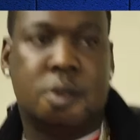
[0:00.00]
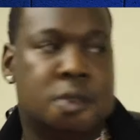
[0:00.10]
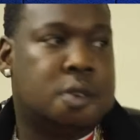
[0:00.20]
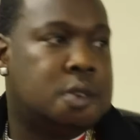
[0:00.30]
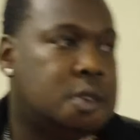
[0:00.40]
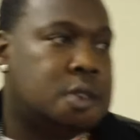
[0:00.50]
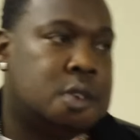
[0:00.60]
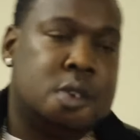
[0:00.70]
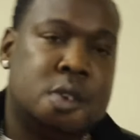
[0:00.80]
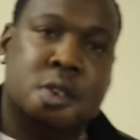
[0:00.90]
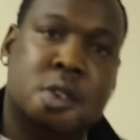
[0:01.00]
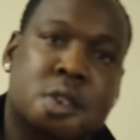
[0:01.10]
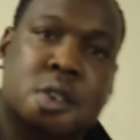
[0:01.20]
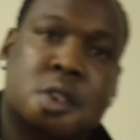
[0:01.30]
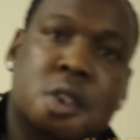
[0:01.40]
You know what I'm saying? Got my strap.
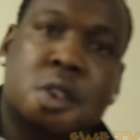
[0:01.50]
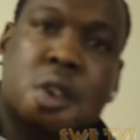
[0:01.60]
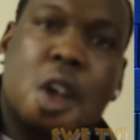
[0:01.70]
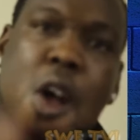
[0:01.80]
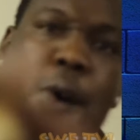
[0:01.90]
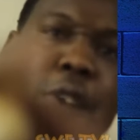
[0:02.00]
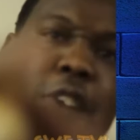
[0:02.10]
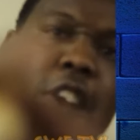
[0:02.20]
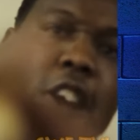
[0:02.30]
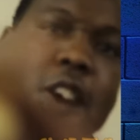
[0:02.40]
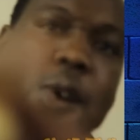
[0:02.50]
So I'm thinking to myself, you know